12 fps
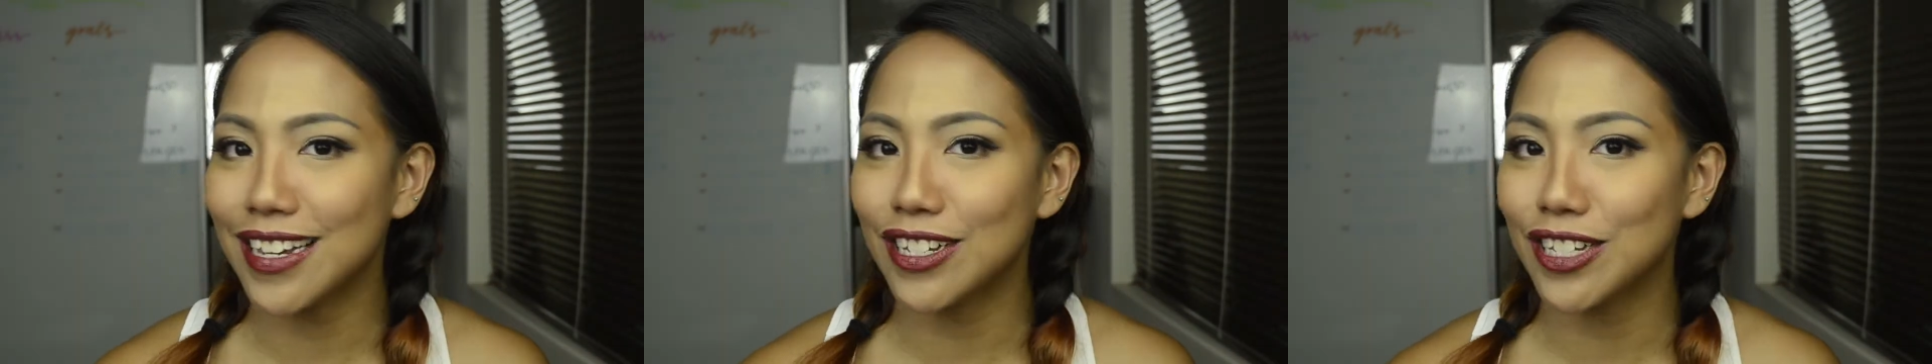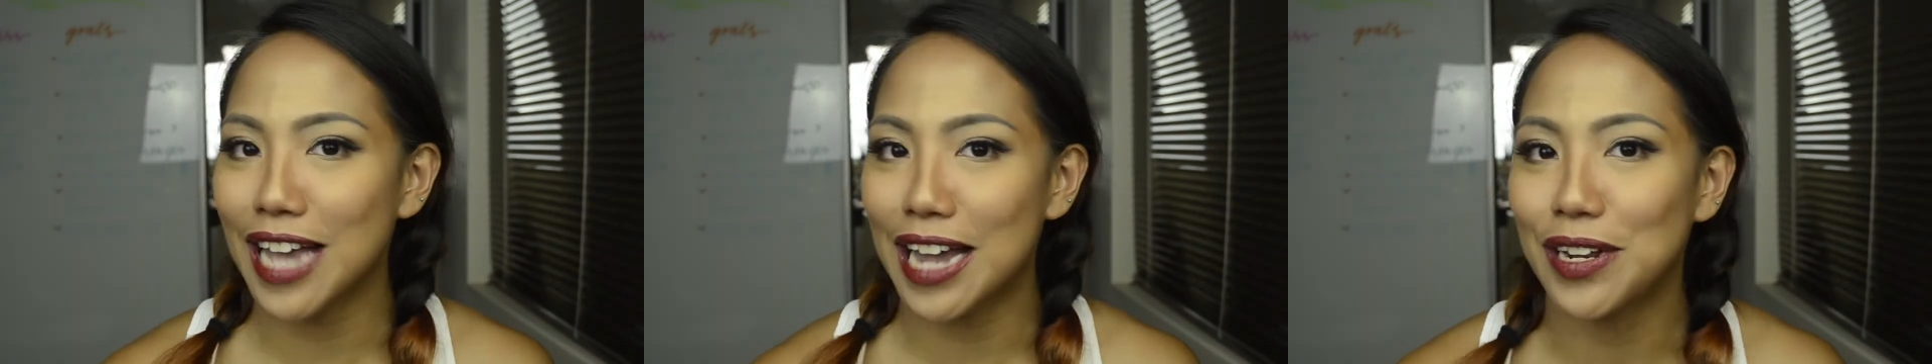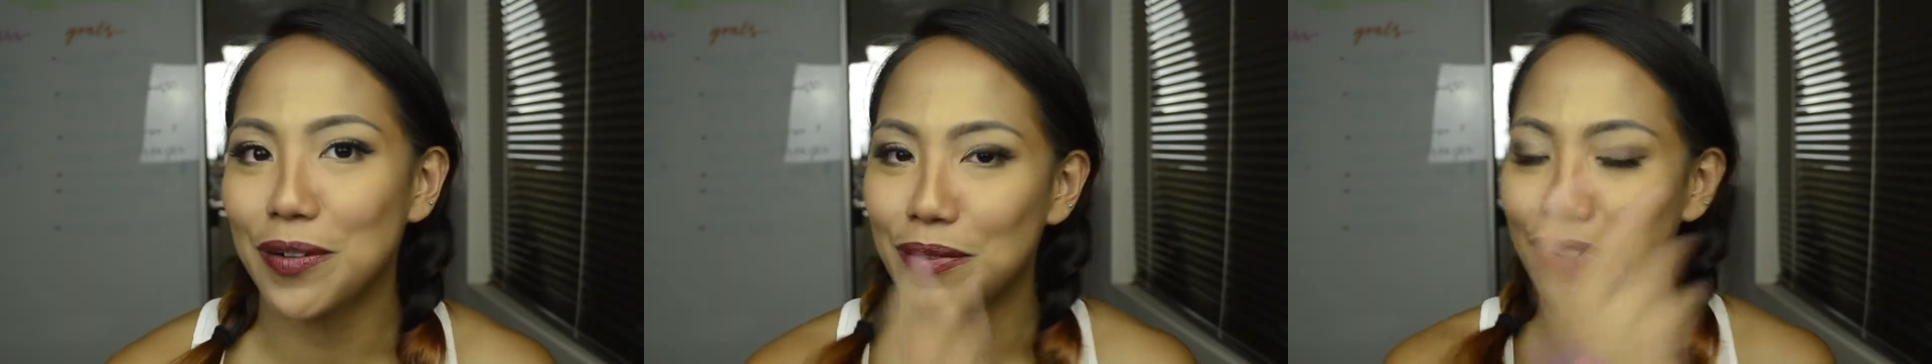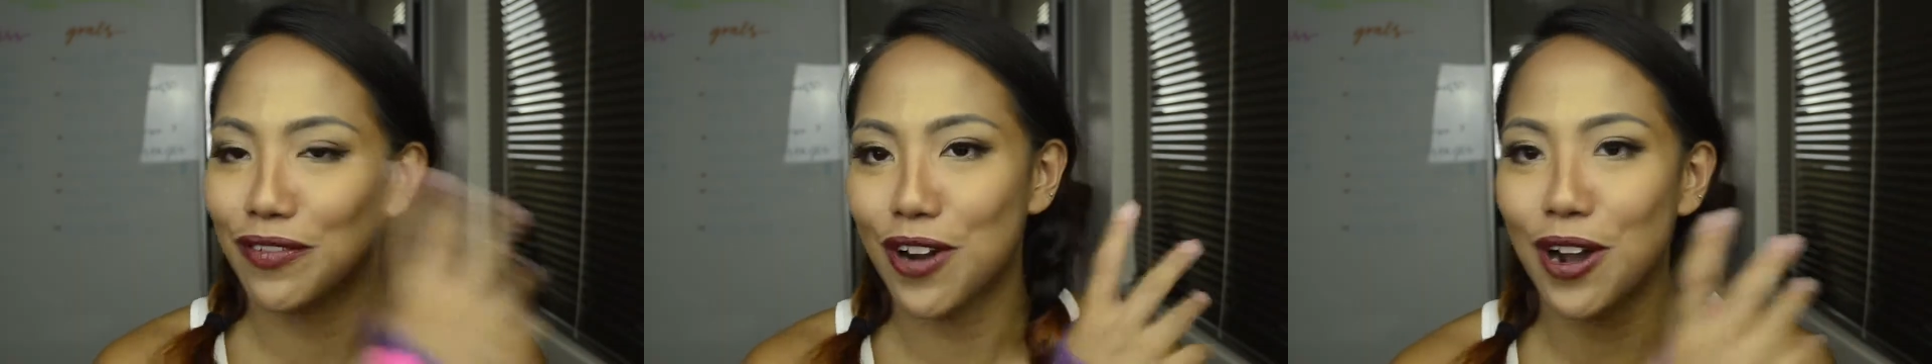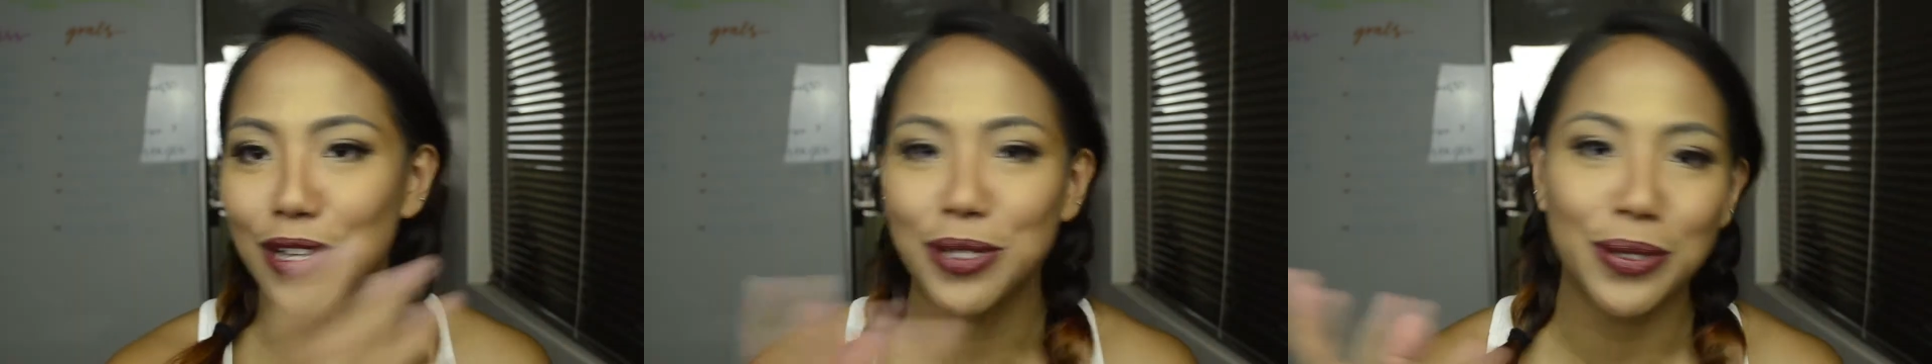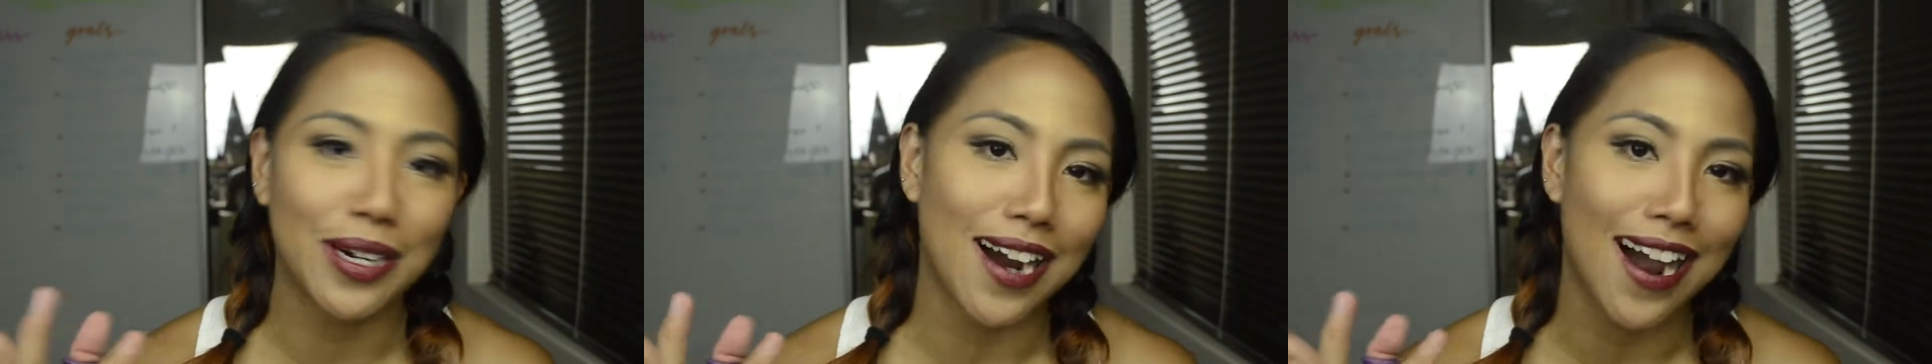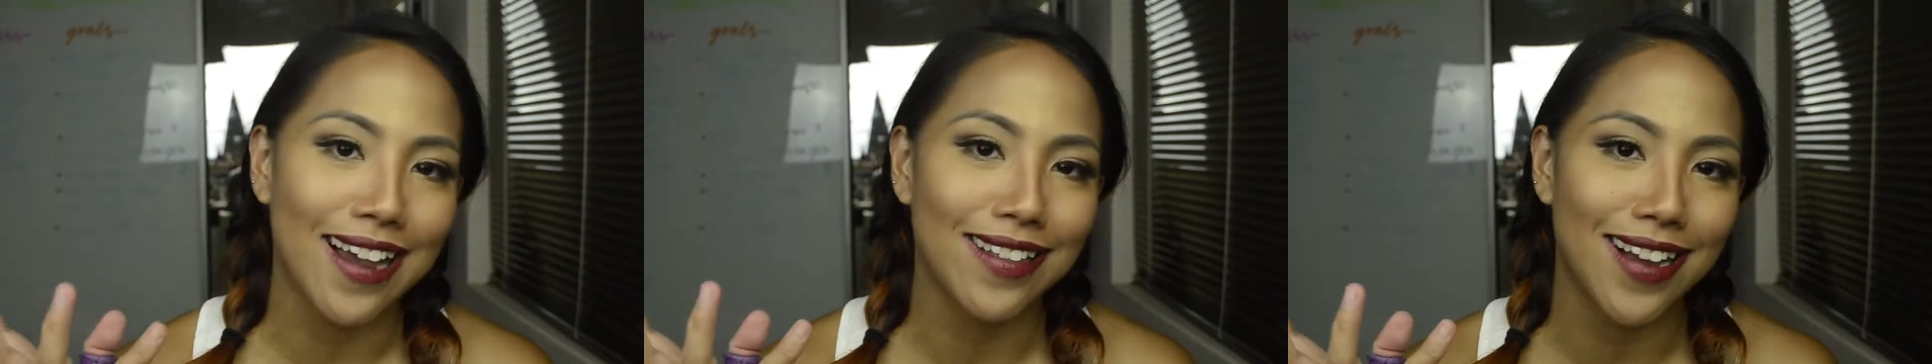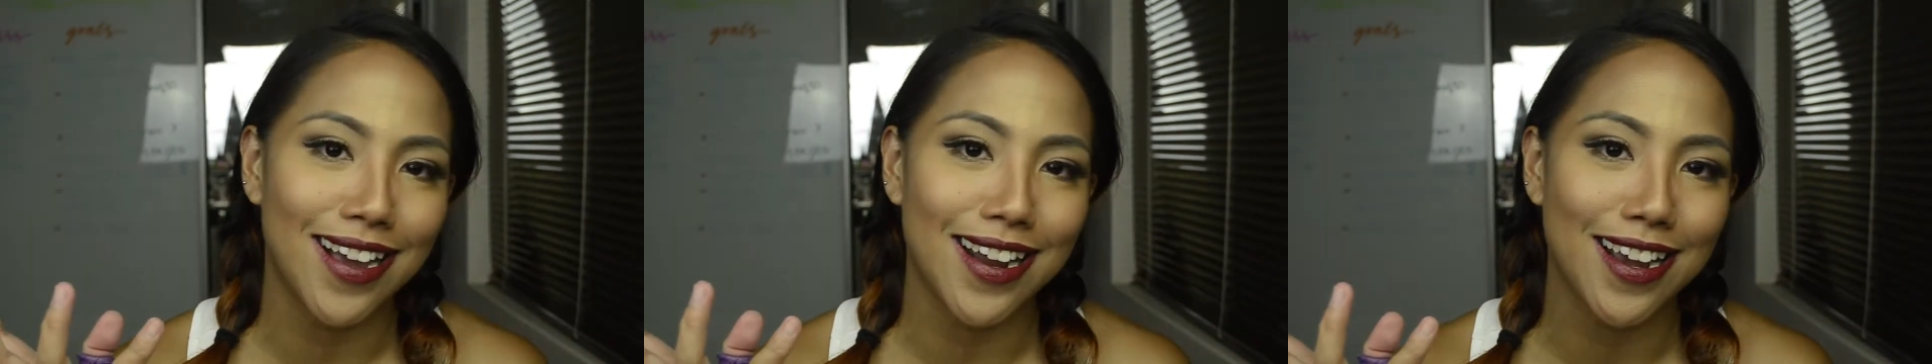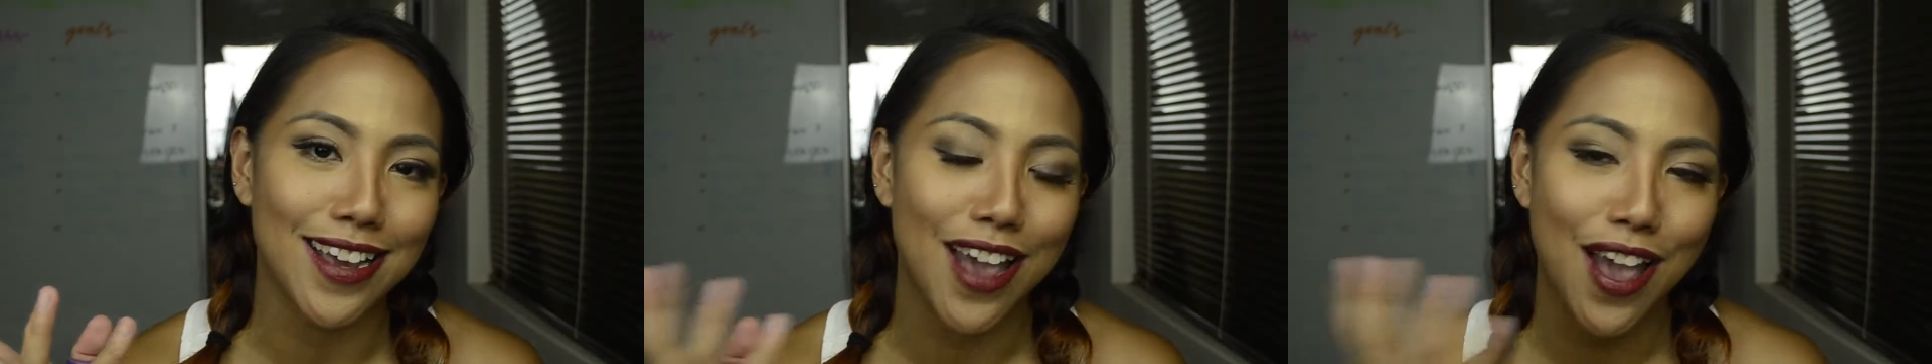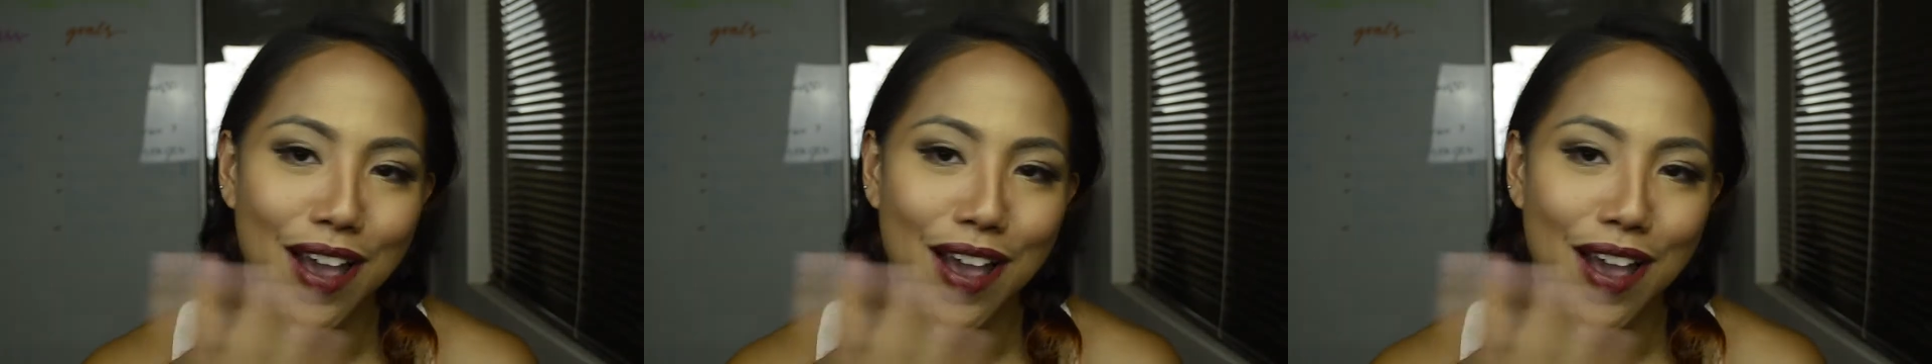I just added a bit of contour, highlighting,